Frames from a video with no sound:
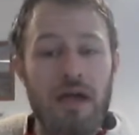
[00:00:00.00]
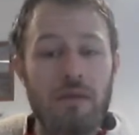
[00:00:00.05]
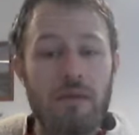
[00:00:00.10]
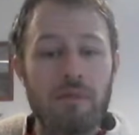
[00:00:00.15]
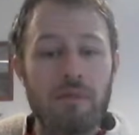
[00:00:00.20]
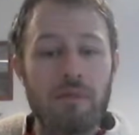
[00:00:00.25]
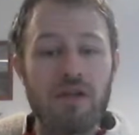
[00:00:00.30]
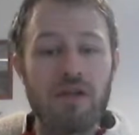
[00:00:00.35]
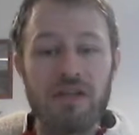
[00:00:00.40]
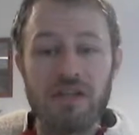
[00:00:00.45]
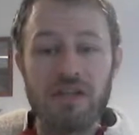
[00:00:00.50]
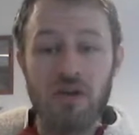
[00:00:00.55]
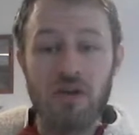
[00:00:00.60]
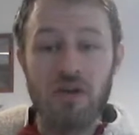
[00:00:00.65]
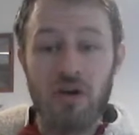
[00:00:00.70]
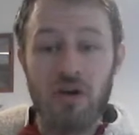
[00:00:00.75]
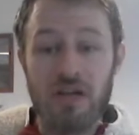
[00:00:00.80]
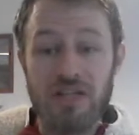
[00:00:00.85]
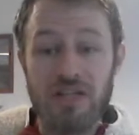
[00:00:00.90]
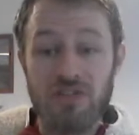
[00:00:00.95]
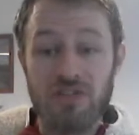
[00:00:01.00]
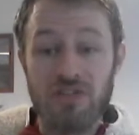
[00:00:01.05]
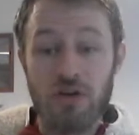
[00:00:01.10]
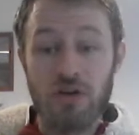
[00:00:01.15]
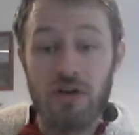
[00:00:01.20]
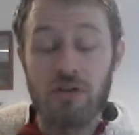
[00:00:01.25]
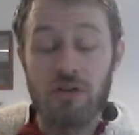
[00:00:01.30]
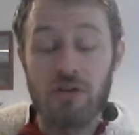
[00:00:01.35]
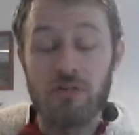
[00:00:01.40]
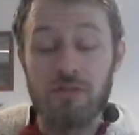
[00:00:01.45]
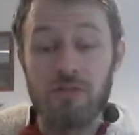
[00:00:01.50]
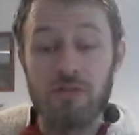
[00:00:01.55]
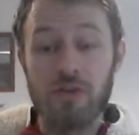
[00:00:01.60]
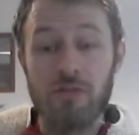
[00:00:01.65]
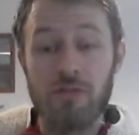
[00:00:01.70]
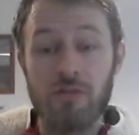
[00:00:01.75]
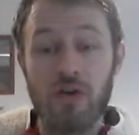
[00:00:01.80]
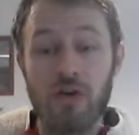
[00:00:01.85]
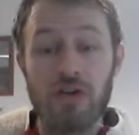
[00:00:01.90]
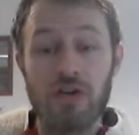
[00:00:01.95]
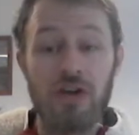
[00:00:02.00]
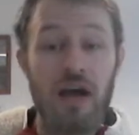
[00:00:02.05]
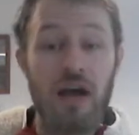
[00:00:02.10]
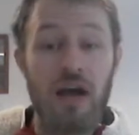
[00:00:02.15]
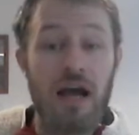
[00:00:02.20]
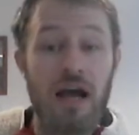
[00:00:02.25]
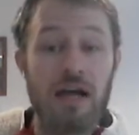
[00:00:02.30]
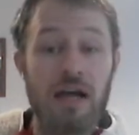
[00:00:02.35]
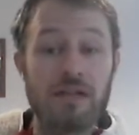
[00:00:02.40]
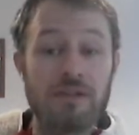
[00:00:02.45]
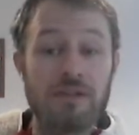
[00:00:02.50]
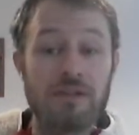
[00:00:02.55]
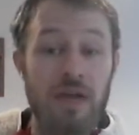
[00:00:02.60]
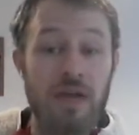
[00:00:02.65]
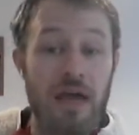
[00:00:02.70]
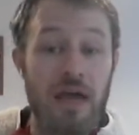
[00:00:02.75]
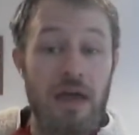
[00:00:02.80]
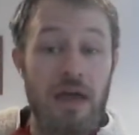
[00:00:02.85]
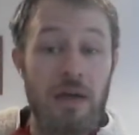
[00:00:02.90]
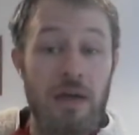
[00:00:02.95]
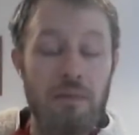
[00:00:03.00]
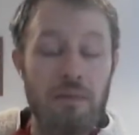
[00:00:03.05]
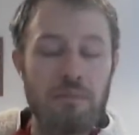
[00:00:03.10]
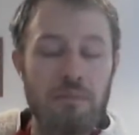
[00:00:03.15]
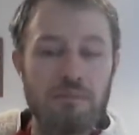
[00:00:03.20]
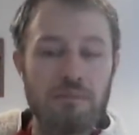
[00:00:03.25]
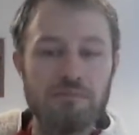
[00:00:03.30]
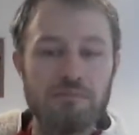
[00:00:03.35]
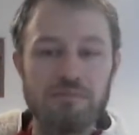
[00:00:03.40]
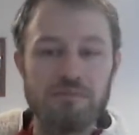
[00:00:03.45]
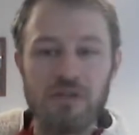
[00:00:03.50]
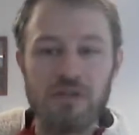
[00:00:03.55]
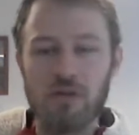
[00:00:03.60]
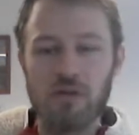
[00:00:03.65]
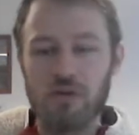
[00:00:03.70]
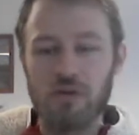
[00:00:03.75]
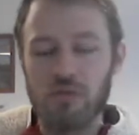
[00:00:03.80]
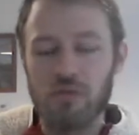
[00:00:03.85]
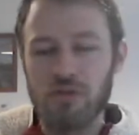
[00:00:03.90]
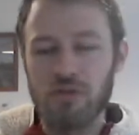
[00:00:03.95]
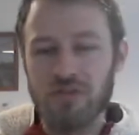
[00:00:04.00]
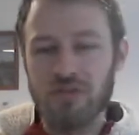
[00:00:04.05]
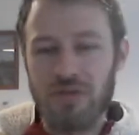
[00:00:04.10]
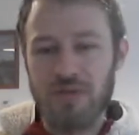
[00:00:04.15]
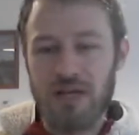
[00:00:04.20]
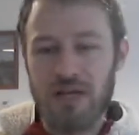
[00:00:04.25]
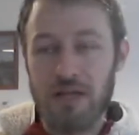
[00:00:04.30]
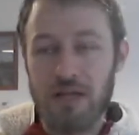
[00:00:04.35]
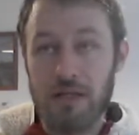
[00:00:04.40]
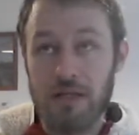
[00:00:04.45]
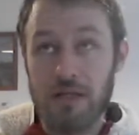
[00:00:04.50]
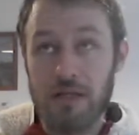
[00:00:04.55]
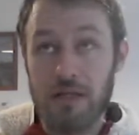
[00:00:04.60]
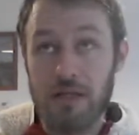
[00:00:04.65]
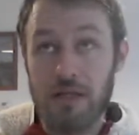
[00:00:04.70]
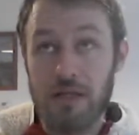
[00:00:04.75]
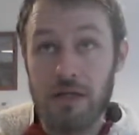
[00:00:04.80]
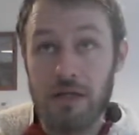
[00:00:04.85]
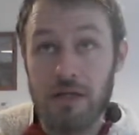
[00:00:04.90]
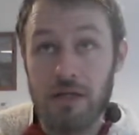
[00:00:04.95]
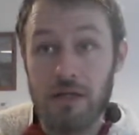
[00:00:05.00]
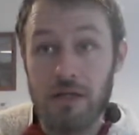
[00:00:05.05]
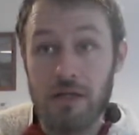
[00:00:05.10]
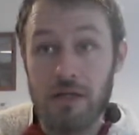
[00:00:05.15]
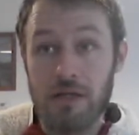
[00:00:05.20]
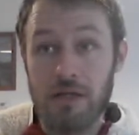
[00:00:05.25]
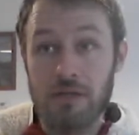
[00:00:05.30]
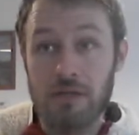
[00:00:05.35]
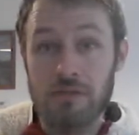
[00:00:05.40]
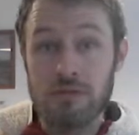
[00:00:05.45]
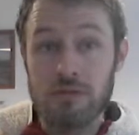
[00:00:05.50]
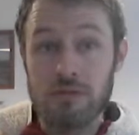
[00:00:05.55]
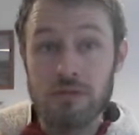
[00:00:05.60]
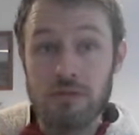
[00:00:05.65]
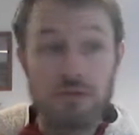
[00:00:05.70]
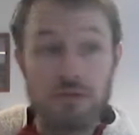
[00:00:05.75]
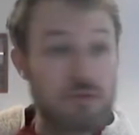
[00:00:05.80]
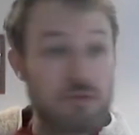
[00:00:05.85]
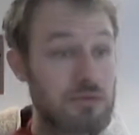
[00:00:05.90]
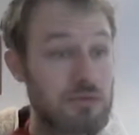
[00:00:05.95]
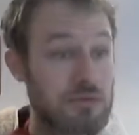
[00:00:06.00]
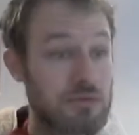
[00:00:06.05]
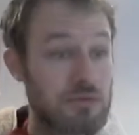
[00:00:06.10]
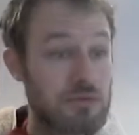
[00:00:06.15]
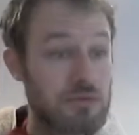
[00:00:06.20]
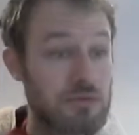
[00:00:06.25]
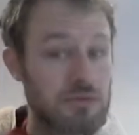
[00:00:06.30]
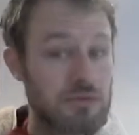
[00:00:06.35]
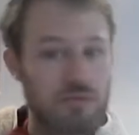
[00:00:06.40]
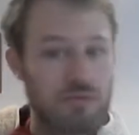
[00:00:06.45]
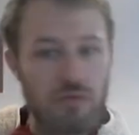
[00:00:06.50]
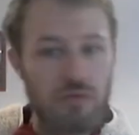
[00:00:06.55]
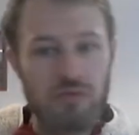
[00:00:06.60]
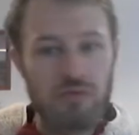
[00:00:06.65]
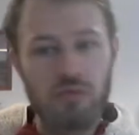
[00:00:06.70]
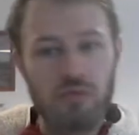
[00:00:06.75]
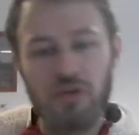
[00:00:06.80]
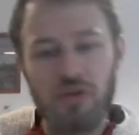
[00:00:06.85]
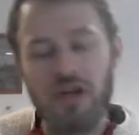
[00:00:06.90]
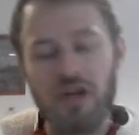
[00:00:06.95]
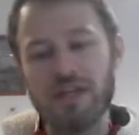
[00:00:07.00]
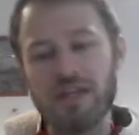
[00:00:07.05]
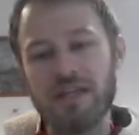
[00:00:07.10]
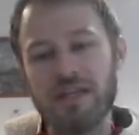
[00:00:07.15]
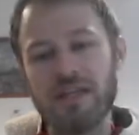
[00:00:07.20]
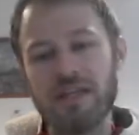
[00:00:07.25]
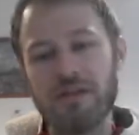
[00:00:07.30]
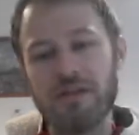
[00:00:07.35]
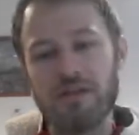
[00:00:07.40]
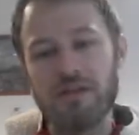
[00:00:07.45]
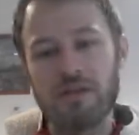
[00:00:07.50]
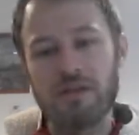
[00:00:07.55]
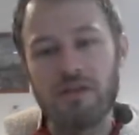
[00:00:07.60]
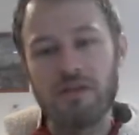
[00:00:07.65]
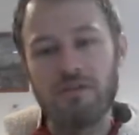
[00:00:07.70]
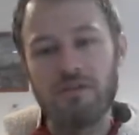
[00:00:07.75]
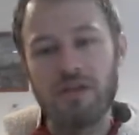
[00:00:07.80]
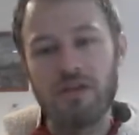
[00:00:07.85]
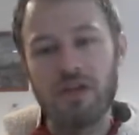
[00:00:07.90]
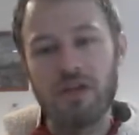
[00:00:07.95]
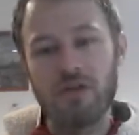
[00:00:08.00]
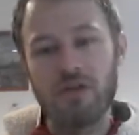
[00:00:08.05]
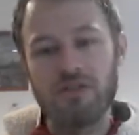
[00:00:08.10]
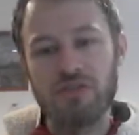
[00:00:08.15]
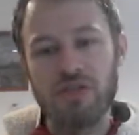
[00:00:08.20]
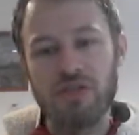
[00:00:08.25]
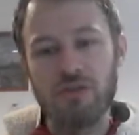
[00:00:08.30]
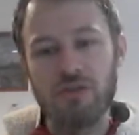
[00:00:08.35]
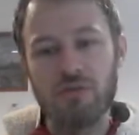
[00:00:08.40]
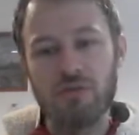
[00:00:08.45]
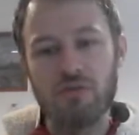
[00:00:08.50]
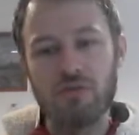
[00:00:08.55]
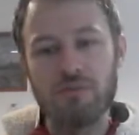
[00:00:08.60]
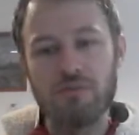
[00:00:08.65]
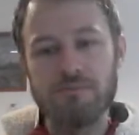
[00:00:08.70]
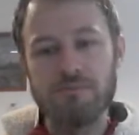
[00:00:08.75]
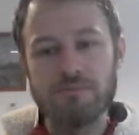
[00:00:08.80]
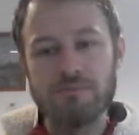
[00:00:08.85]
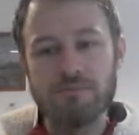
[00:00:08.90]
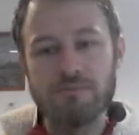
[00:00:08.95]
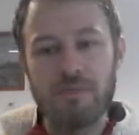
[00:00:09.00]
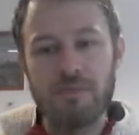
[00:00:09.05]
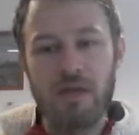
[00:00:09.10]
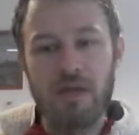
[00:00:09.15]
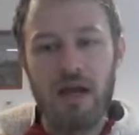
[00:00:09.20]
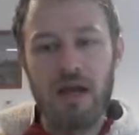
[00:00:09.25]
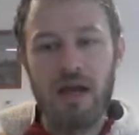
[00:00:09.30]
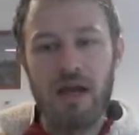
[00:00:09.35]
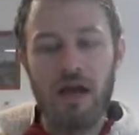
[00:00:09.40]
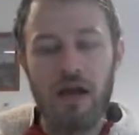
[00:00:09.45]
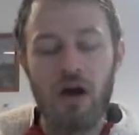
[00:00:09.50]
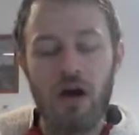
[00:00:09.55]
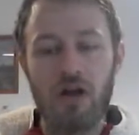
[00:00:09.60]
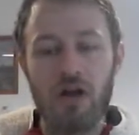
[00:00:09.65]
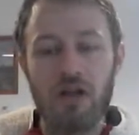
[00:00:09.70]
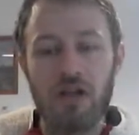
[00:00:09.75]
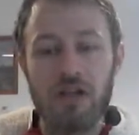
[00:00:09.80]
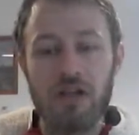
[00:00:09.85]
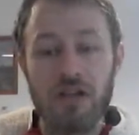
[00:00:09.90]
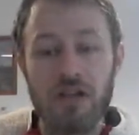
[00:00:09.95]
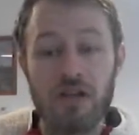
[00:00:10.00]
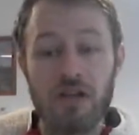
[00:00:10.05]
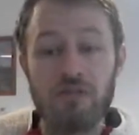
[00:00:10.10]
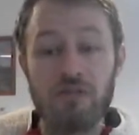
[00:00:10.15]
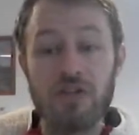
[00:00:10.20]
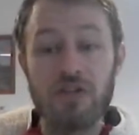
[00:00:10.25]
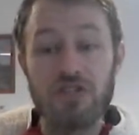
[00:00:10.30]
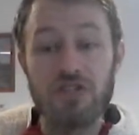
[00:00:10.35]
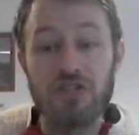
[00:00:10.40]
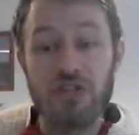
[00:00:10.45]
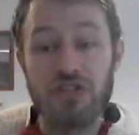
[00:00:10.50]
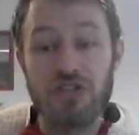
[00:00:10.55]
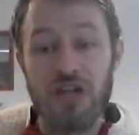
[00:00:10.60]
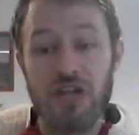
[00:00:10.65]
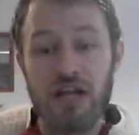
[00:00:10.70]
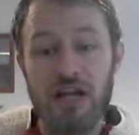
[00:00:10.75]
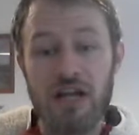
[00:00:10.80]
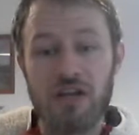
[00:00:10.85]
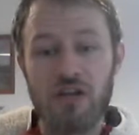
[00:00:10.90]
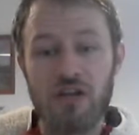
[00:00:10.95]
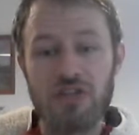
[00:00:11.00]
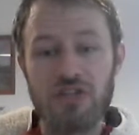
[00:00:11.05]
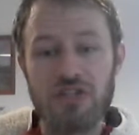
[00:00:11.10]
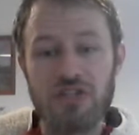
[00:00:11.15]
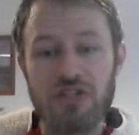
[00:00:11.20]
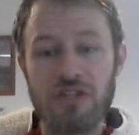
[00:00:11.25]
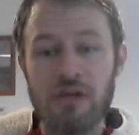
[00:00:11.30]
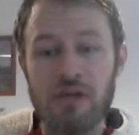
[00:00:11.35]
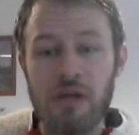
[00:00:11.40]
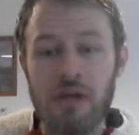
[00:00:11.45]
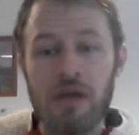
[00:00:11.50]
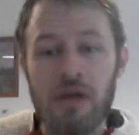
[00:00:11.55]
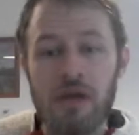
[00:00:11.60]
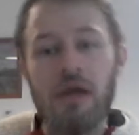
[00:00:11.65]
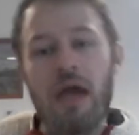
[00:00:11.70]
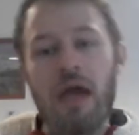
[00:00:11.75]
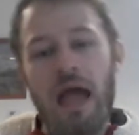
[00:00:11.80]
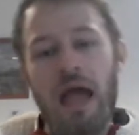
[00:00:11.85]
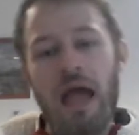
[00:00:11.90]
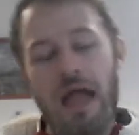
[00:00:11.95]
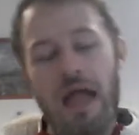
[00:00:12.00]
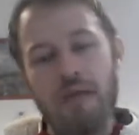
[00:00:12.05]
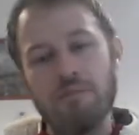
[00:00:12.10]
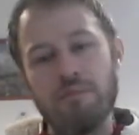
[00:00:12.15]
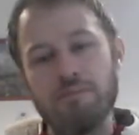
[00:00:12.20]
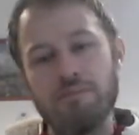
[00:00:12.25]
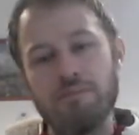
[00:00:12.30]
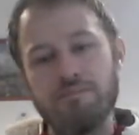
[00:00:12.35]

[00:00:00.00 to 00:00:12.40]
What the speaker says: like in historical viewfinder and the other one as well, the one I did in the video to online, like kind of research and archaeology, and